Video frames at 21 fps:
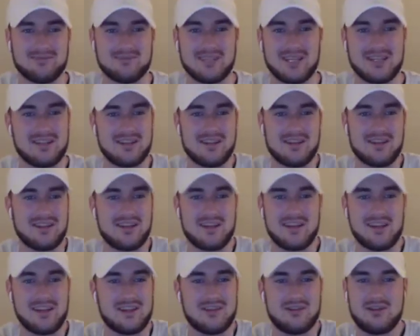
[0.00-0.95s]
than
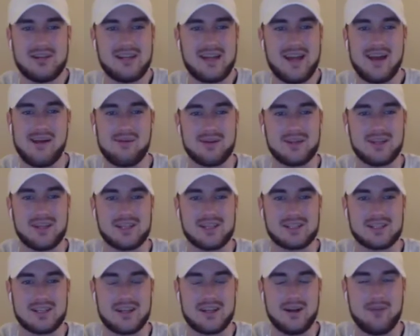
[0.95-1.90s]
you can get with
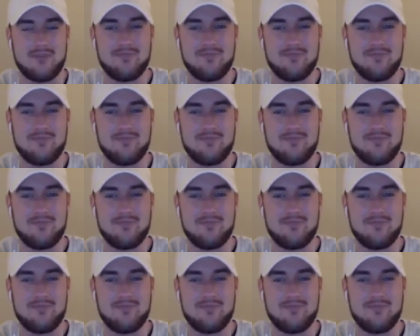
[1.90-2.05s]
this. You know,